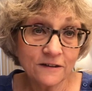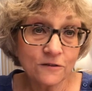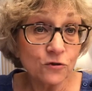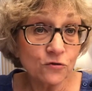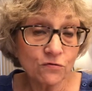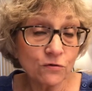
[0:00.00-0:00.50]

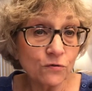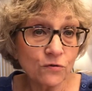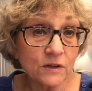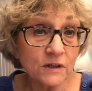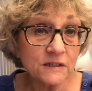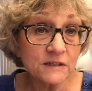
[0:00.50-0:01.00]
The truth
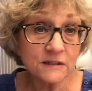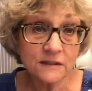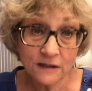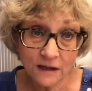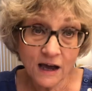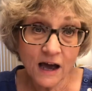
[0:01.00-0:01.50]
is,
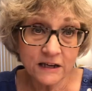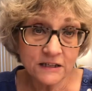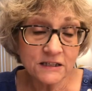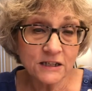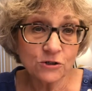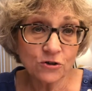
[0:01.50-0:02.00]
God
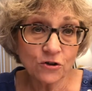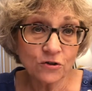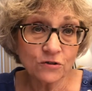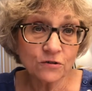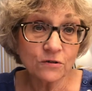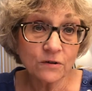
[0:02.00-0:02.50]
is
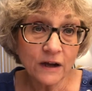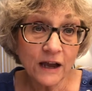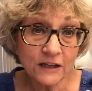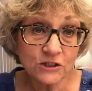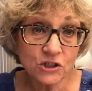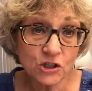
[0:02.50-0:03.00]
eternal,
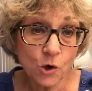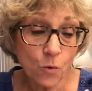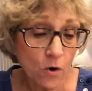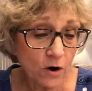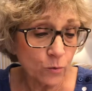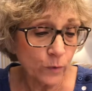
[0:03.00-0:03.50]
and so
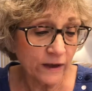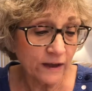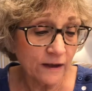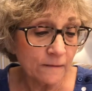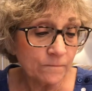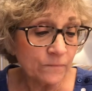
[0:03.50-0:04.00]
are we.